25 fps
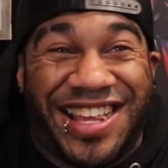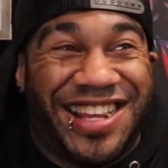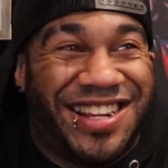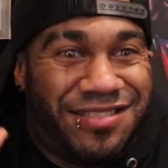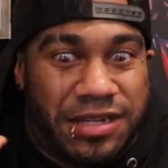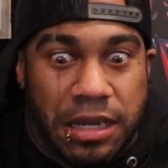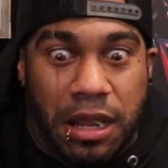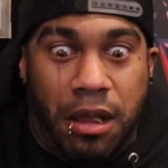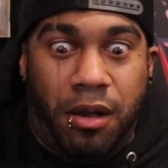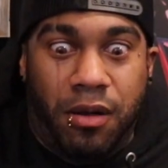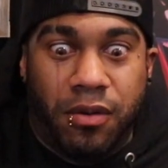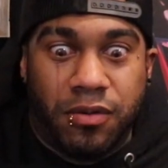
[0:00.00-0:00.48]

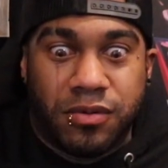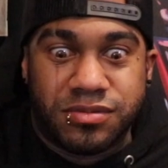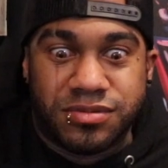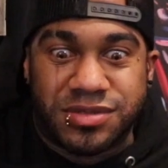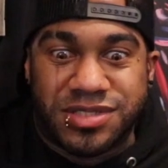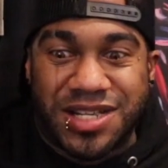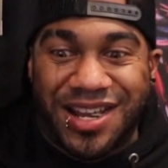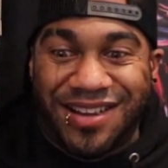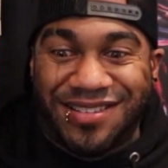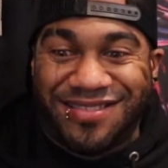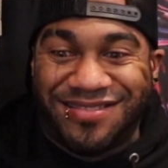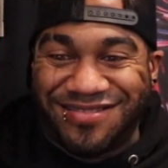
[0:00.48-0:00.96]
oh
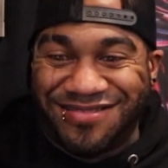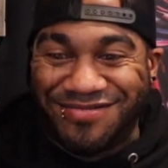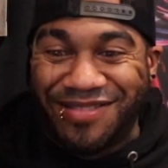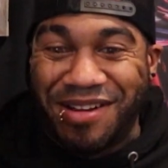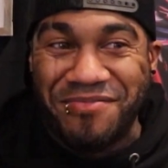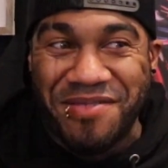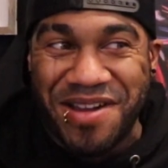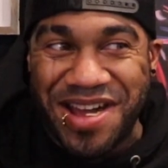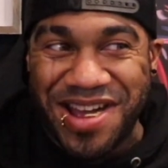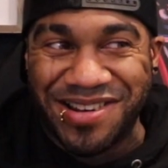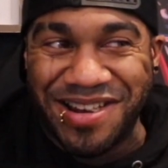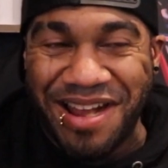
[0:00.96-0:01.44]

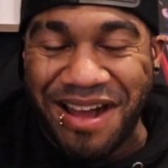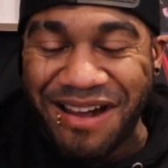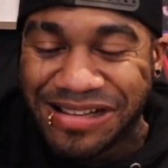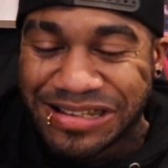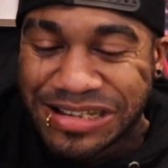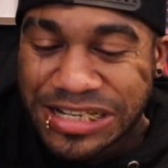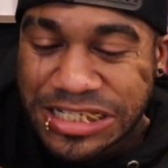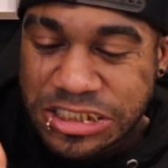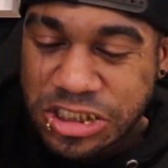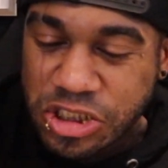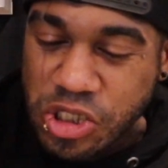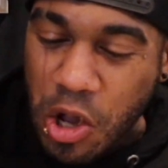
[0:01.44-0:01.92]
my bad
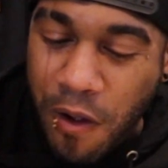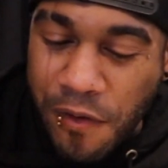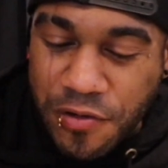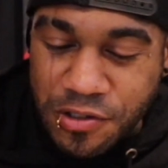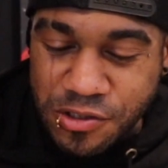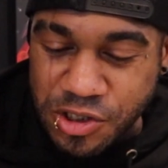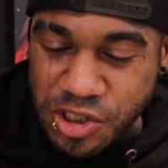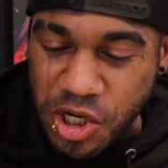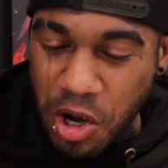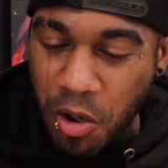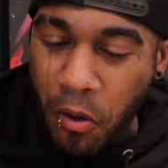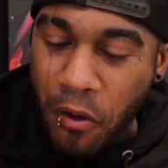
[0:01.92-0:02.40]

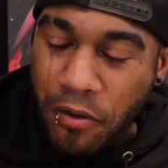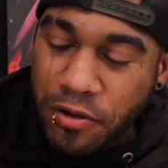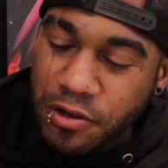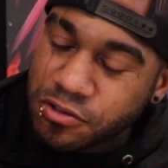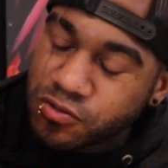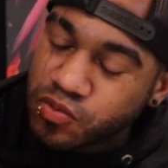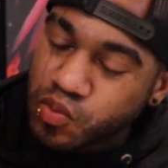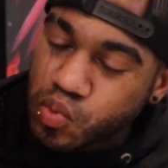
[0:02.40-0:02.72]
you know